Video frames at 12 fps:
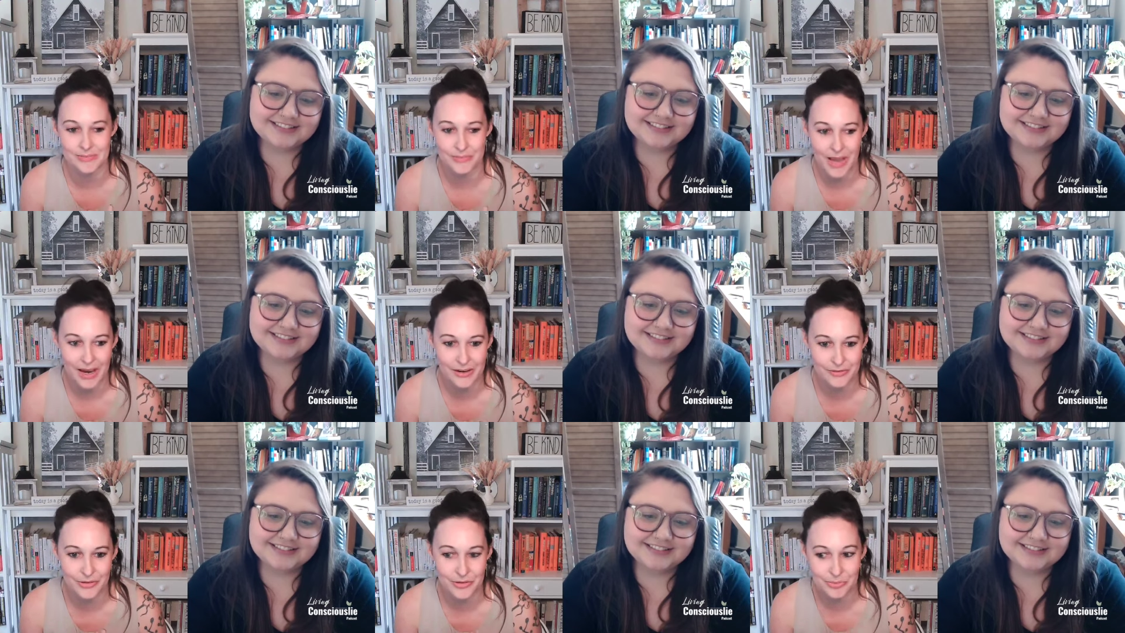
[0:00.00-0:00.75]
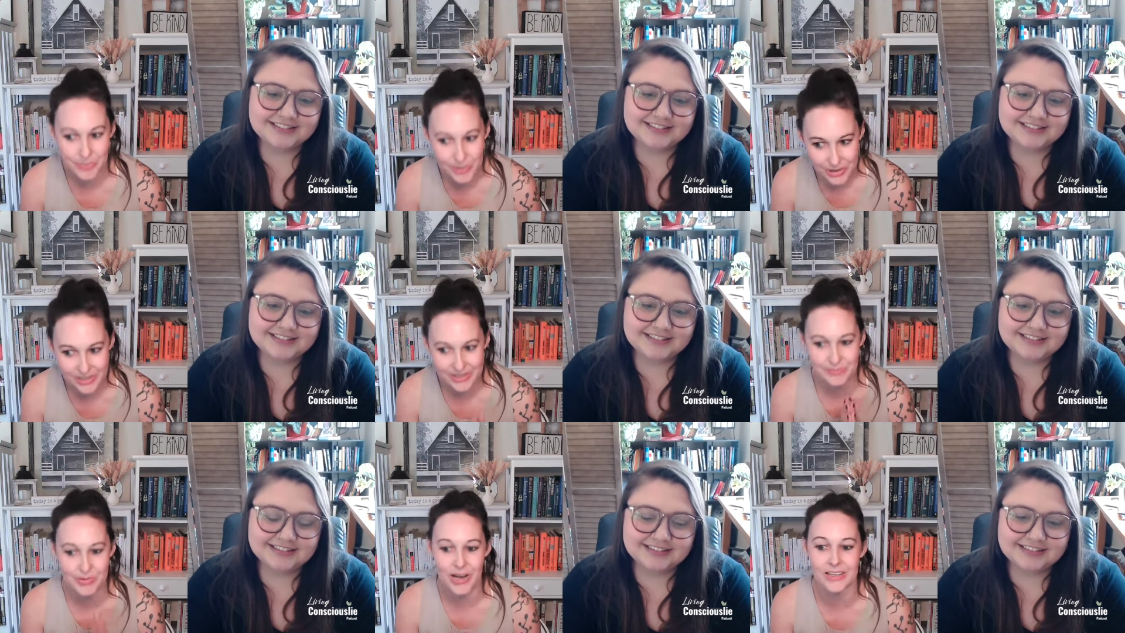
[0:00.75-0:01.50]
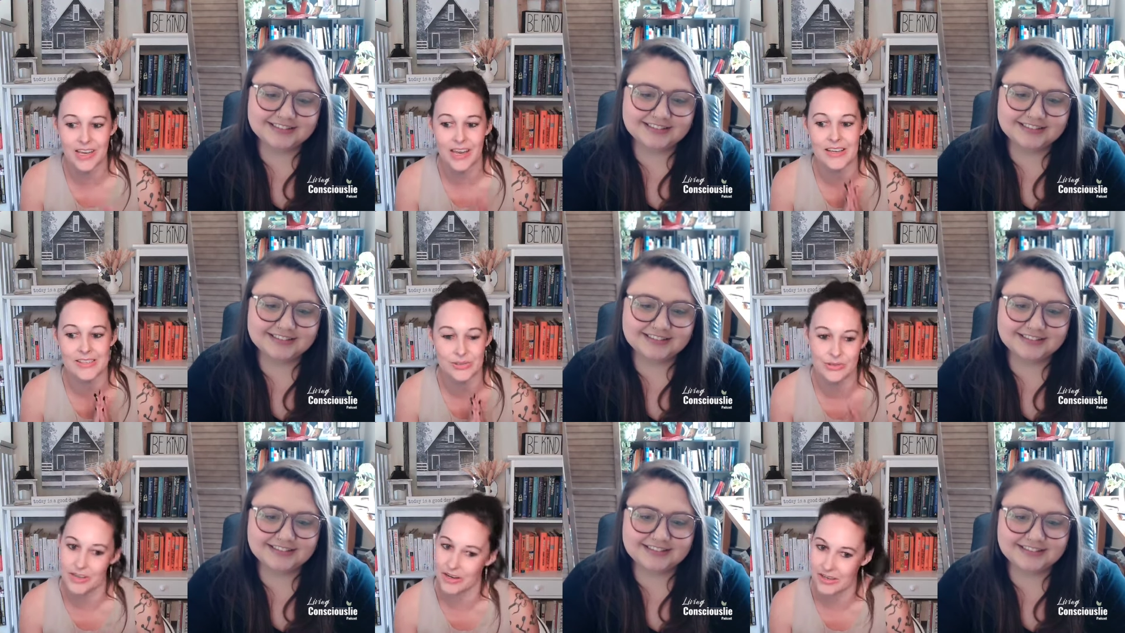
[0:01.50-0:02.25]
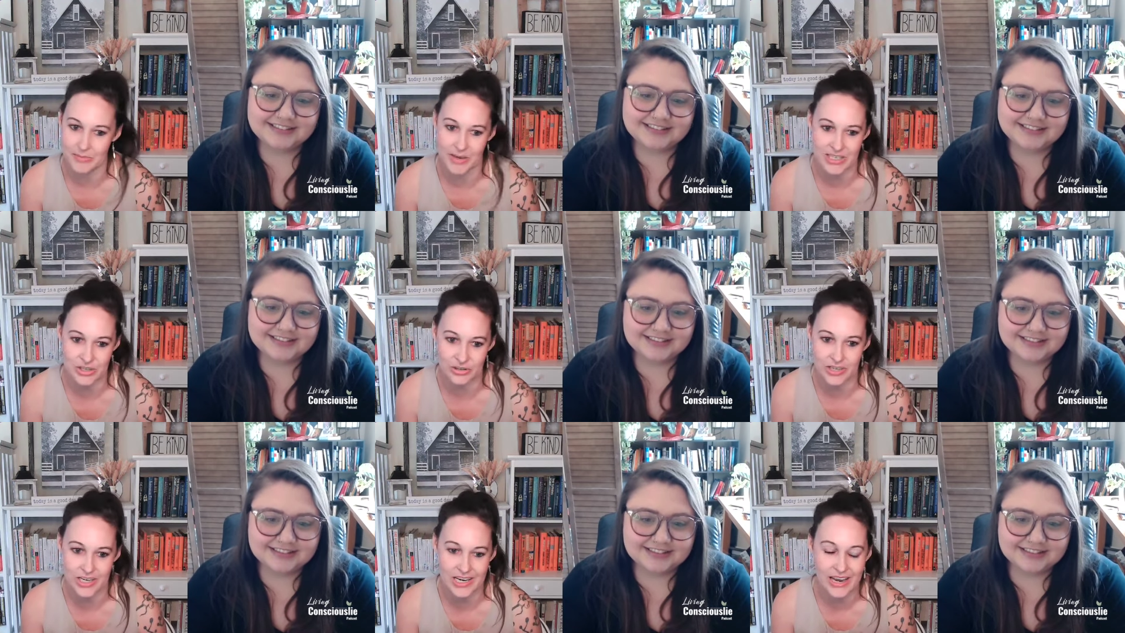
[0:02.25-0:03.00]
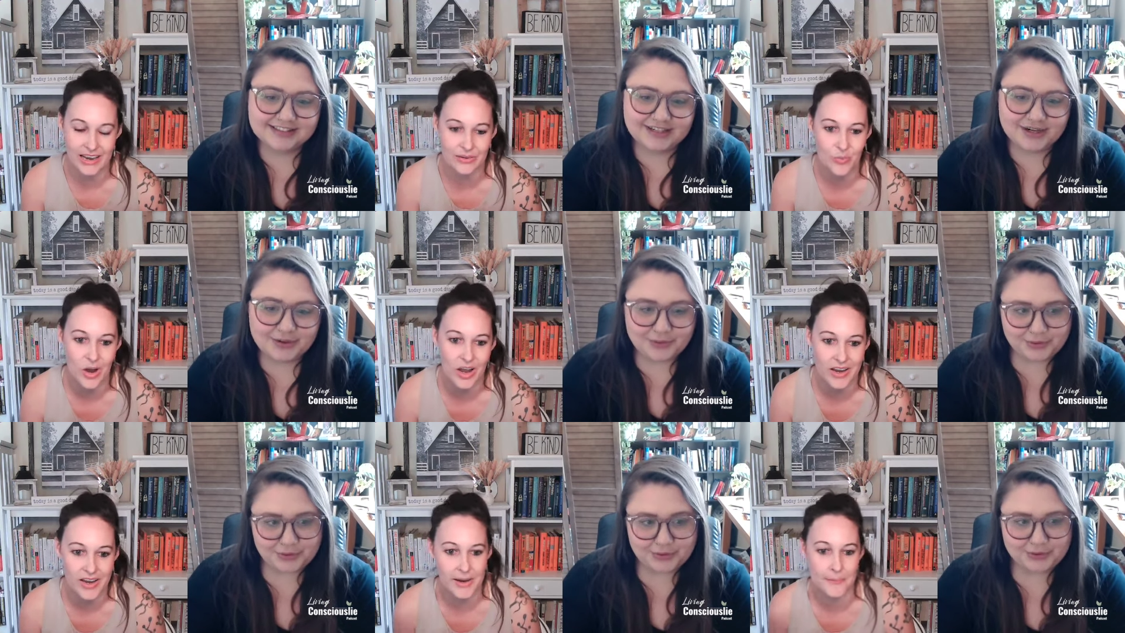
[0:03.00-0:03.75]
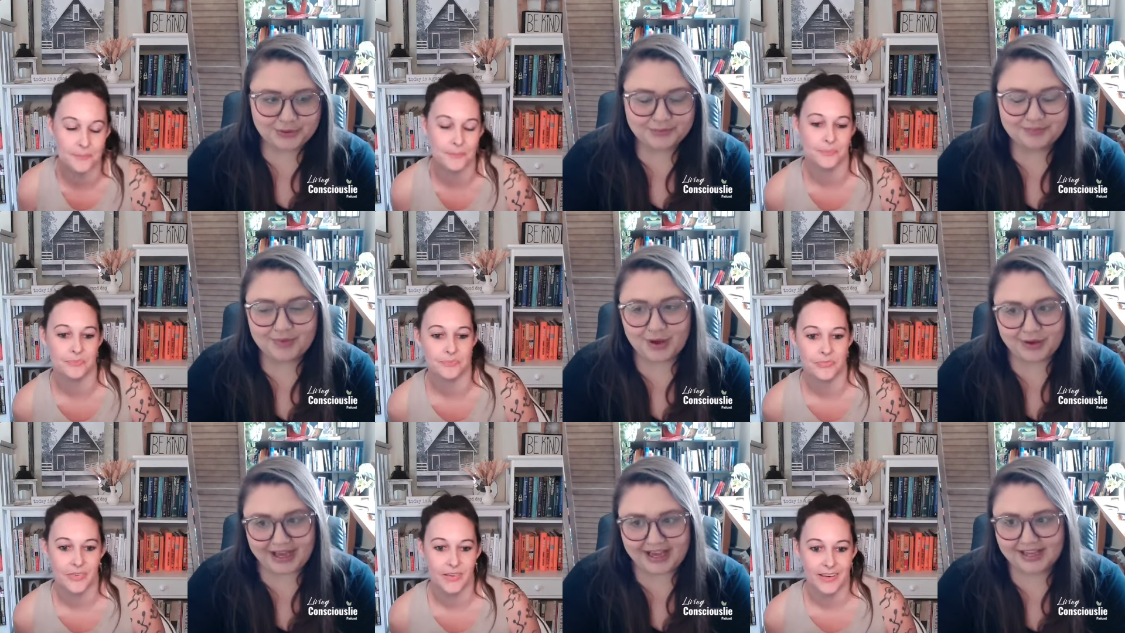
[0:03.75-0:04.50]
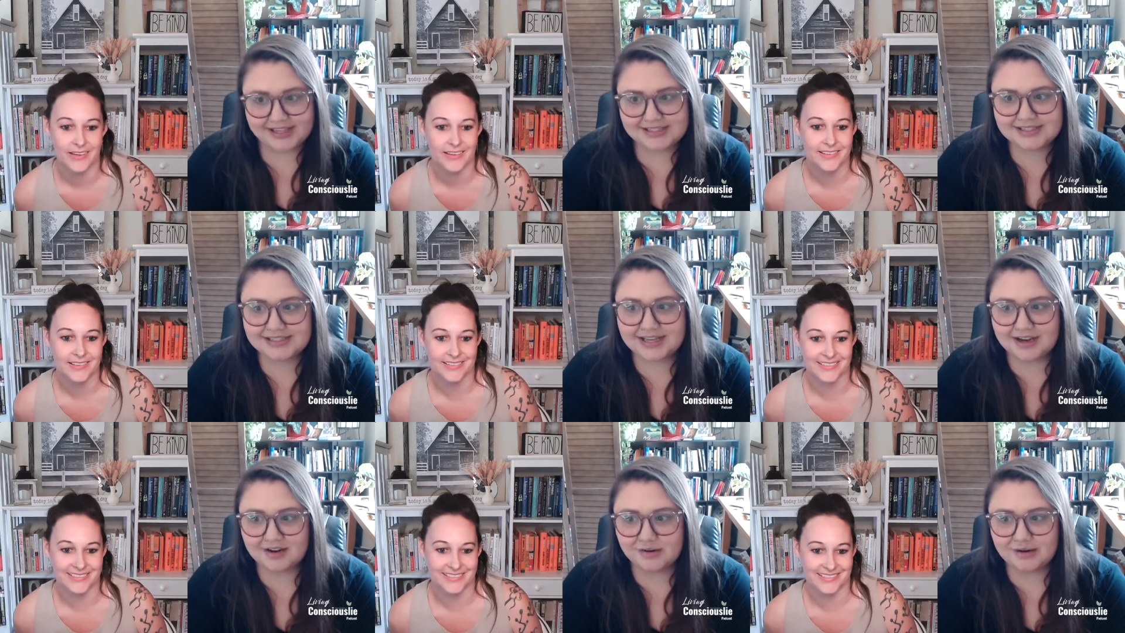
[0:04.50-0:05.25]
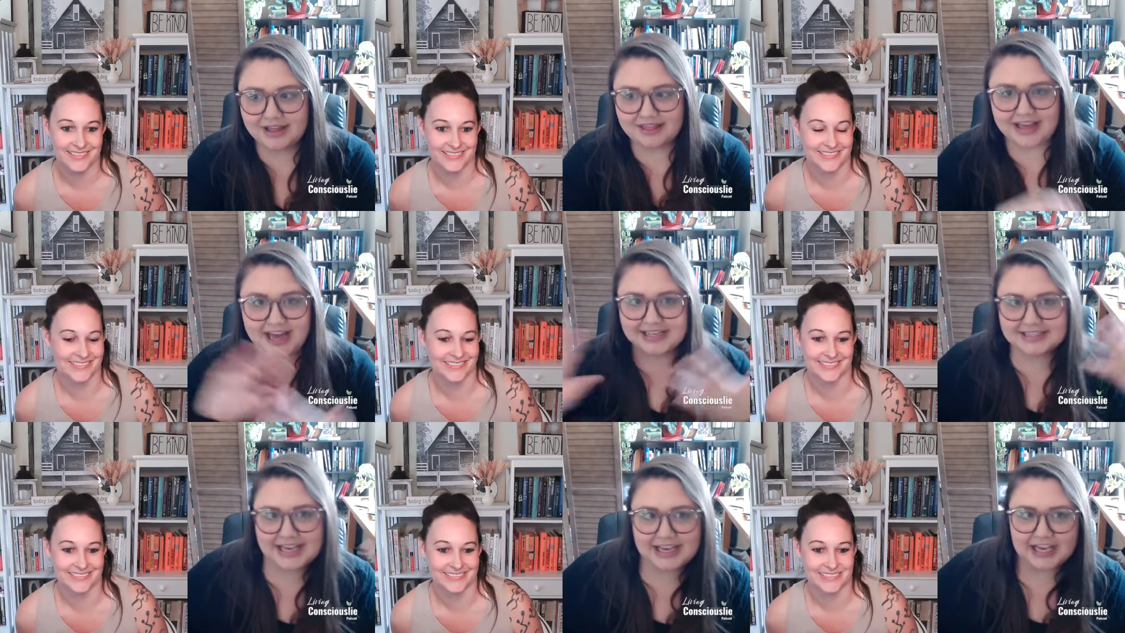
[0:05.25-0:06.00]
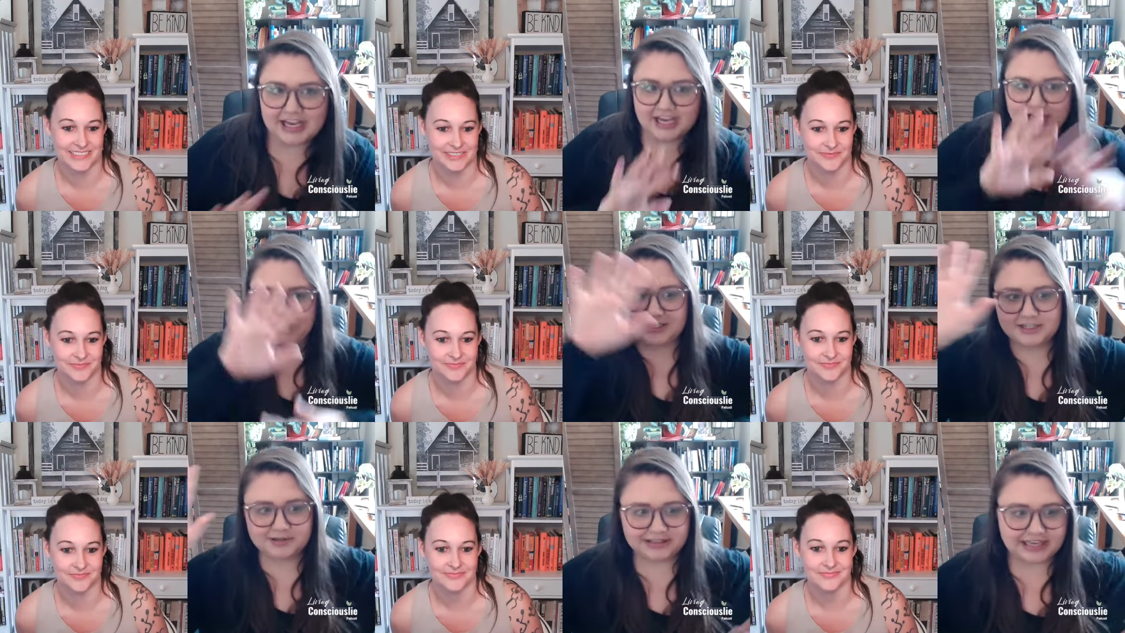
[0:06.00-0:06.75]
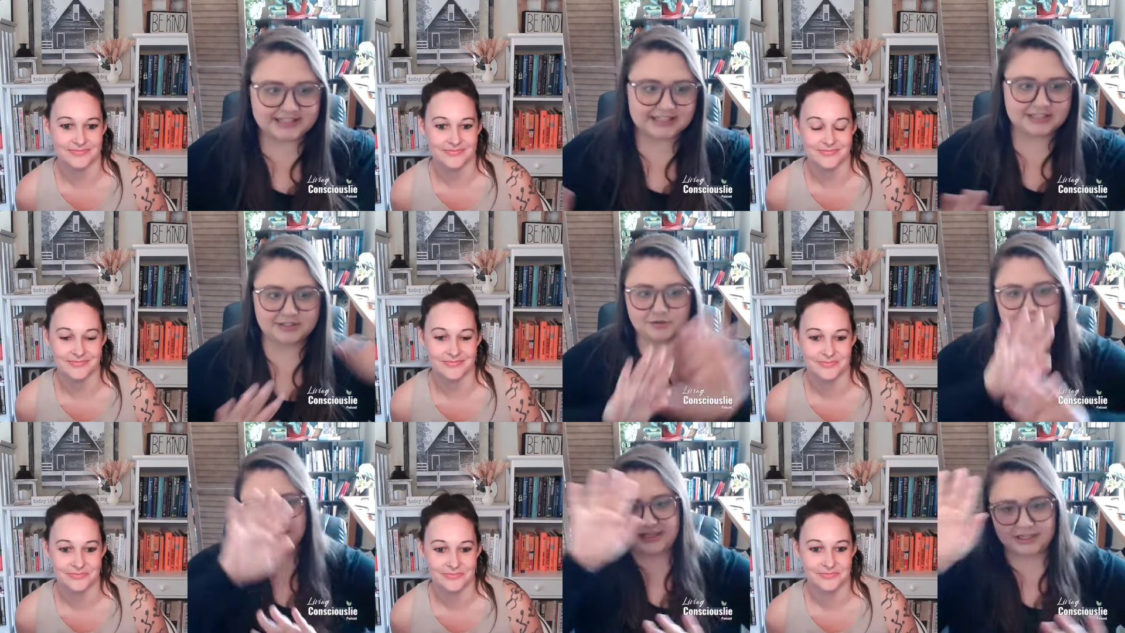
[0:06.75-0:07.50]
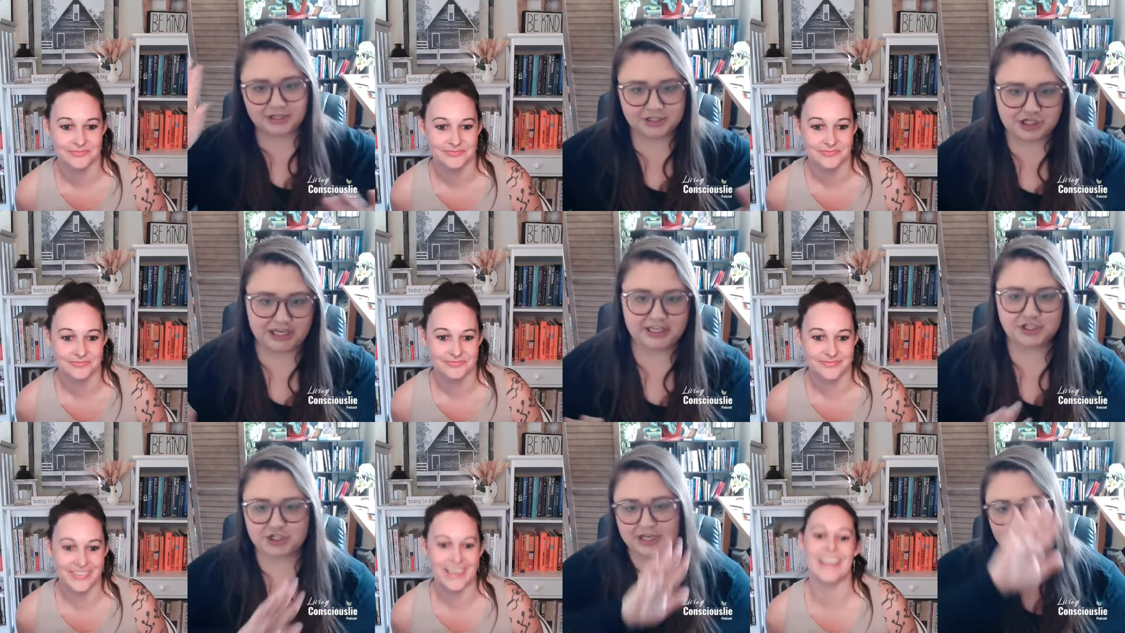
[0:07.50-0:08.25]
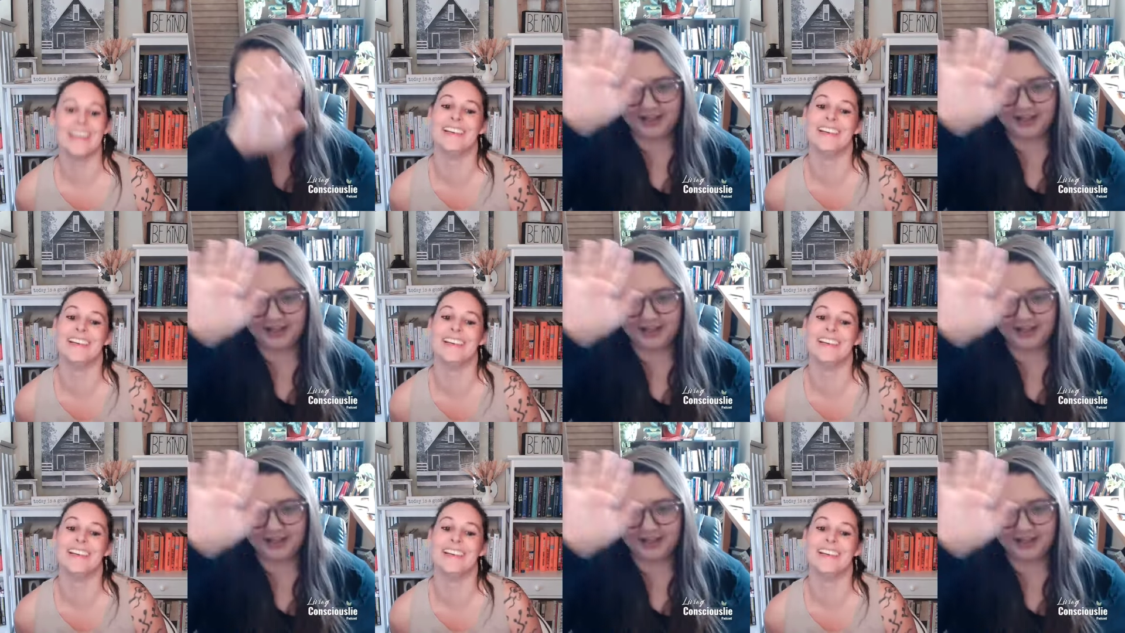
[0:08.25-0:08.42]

Speaker 1: impactful book, podcast, or documentary,
Speaker 2: and why? Okay, so that is like a Lazy Susan changing